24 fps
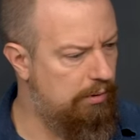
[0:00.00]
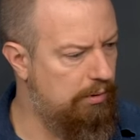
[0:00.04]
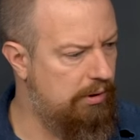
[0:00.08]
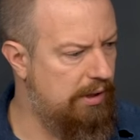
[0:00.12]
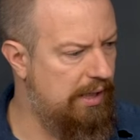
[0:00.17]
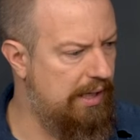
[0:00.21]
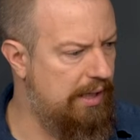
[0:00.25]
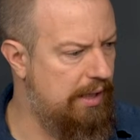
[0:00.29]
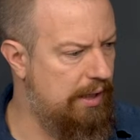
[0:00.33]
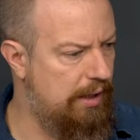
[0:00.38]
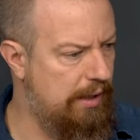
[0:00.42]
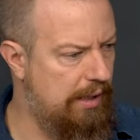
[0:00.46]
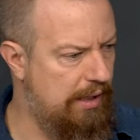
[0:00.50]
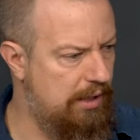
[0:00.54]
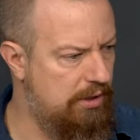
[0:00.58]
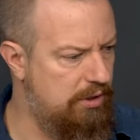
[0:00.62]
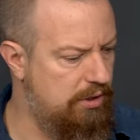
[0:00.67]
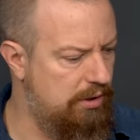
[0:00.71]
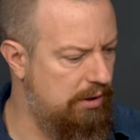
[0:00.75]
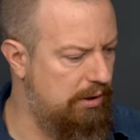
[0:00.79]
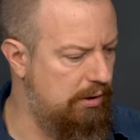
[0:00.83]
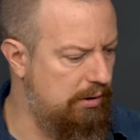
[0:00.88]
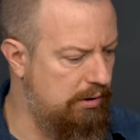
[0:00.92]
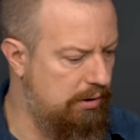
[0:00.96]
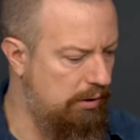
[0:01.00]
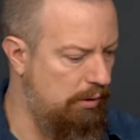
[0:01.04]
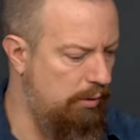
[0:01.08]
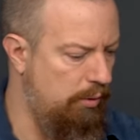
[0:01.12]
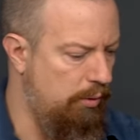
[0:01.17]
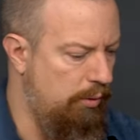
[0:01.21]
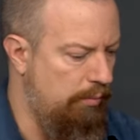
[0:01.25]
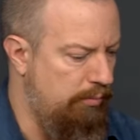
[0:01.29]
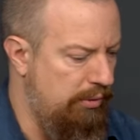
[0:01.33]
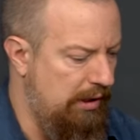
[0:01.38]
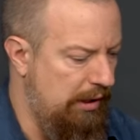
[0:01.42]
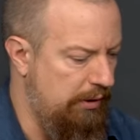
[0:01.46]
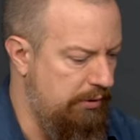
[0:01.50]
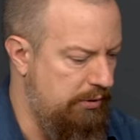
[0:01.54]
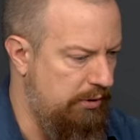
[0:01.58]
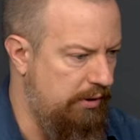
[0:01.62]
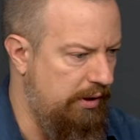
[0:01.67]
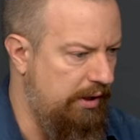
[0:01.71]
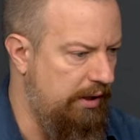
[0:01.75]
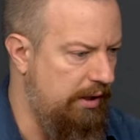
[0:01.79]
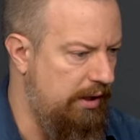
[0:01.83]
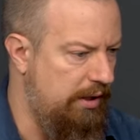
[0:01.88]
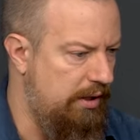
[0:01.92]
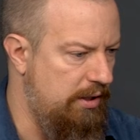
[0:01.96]
Can I actually go to a browser
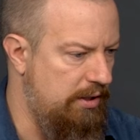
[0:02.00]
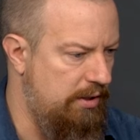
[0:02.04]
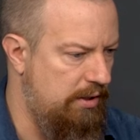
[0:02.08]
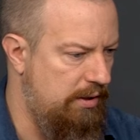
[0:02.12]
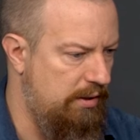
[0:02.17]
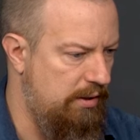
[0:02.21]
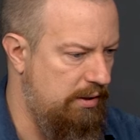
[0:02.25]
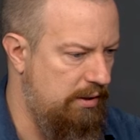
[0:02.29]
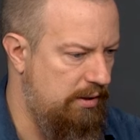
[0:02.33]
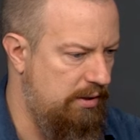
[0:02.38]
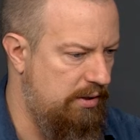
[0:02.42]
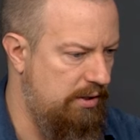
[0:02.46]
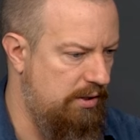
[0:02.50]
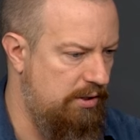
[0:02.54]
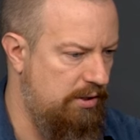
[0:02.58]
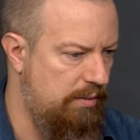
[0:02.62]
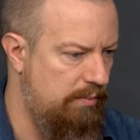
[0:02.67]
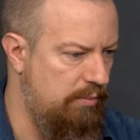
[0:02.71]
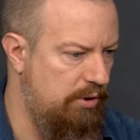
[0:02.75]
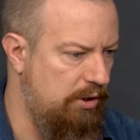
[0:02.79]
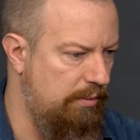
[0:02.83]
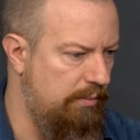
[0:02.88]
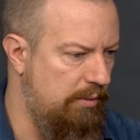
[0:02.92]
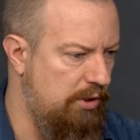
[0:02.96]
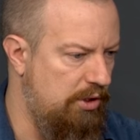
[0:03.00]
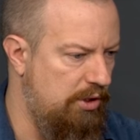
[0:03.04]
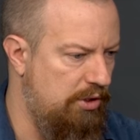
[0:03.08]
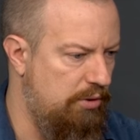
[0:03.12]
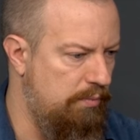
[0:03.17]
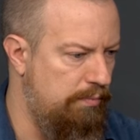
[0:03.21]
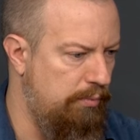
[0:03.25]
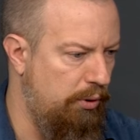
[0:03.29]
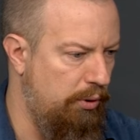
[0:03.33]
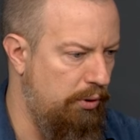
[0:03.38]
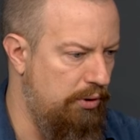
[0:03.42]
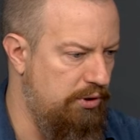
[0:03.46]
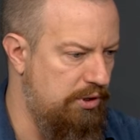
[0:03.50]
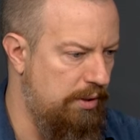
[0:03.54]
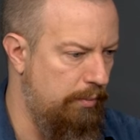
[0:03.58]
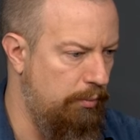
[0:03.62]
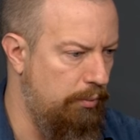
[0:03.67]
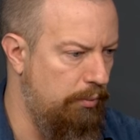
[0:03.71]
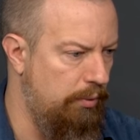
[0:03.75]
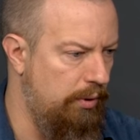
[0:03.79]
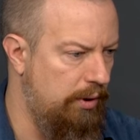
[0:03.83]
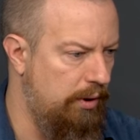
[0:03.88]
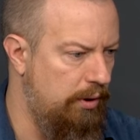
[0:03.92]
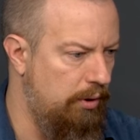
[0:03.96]
on any of these systems? Let me just pull this up
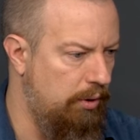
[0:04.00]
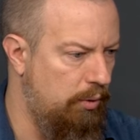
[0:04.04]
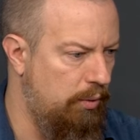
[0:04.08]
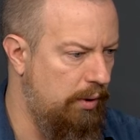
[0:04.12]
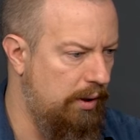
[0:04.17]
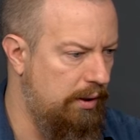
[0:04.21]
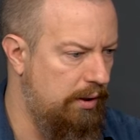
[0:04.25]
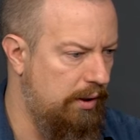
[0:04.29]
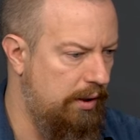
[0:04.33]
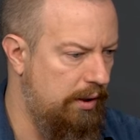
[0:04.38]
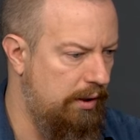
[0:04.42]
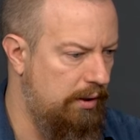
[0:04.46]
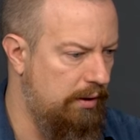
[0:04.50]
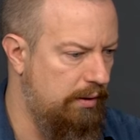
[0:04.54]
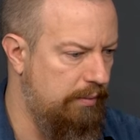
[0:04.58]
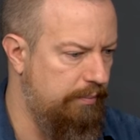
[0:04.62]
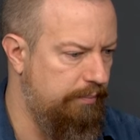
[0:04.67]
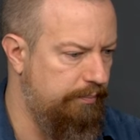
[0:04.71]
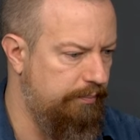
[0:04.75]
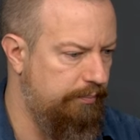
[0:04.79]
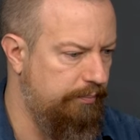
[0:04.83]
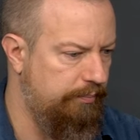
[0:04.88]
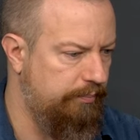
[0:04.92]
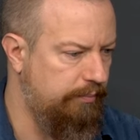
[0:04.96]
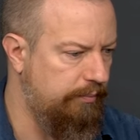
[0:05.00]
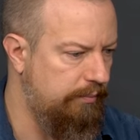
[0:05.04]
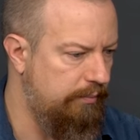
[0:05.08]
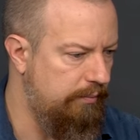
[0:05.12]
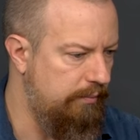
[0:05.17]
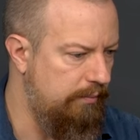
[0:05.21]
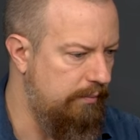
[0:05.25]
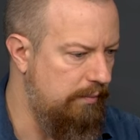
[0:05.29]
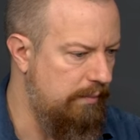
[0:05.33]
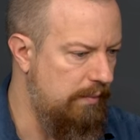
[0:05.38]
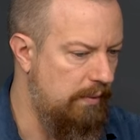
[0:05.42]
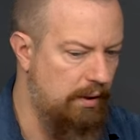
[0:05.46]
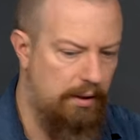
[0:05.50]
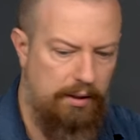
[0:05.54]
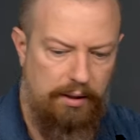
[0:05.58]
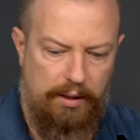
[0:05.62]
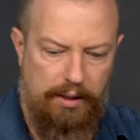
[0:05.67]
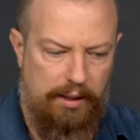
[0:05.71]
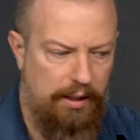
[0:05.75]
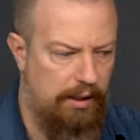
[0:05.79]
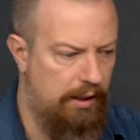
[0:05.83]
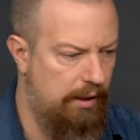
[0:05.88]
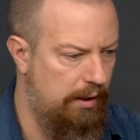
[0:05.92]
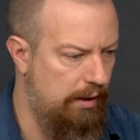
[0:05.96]
real quick like,
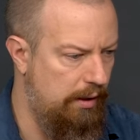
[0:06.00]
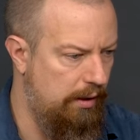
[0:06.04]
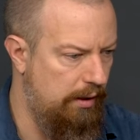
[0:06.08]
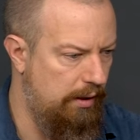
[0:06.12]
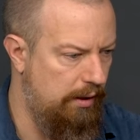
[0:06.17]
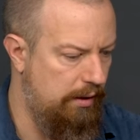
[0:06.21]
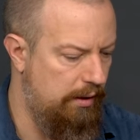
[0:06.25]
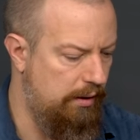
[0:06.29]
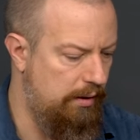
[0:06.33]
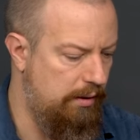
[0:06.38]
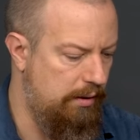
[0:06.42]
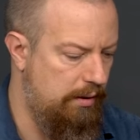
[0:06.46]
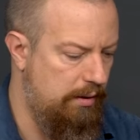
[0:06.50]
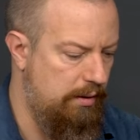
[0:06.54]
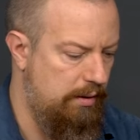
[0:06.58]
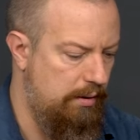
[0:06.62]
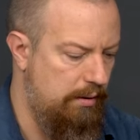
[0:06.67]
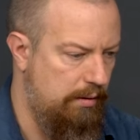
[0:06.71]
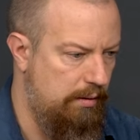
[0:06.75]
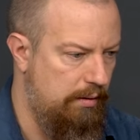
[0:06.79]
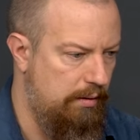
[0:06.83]
and